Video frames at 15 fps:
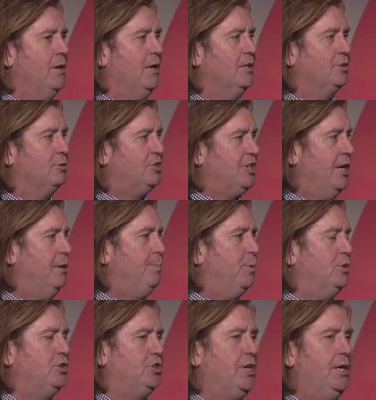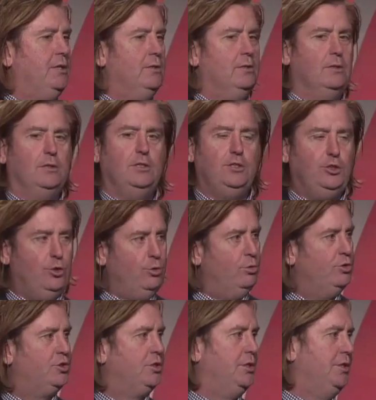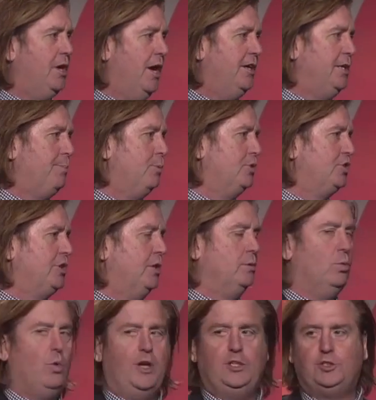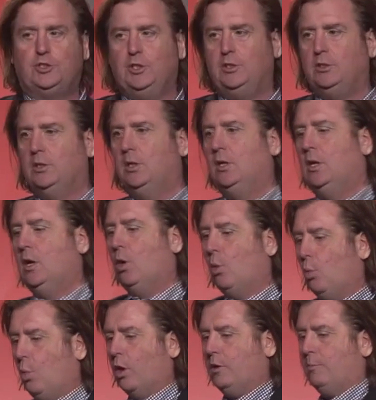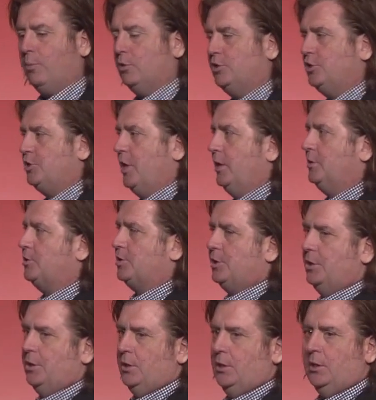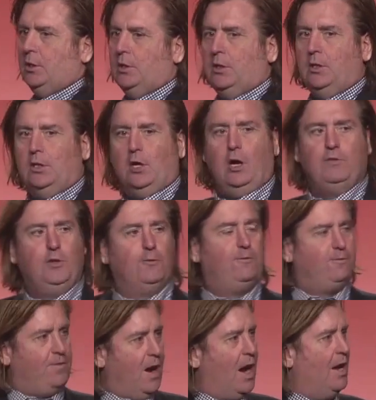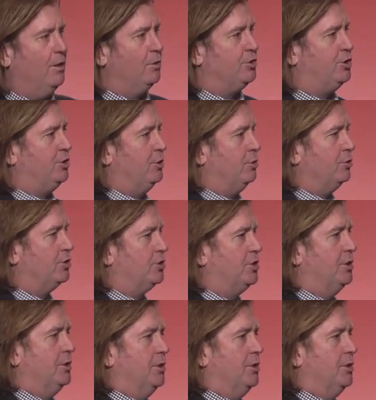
So 10% used, 90% wasted, 1% of your files used.